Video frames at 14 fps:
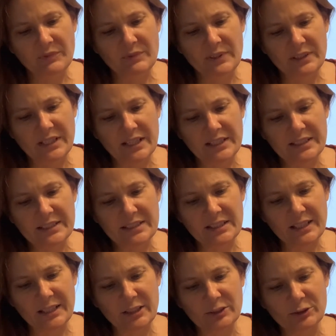The night is
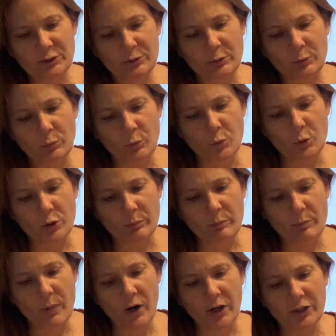like a lukewarm
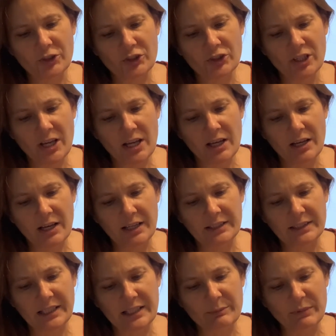marsh. I
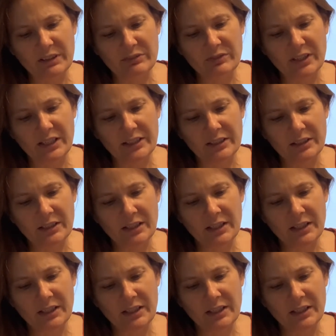light my fire.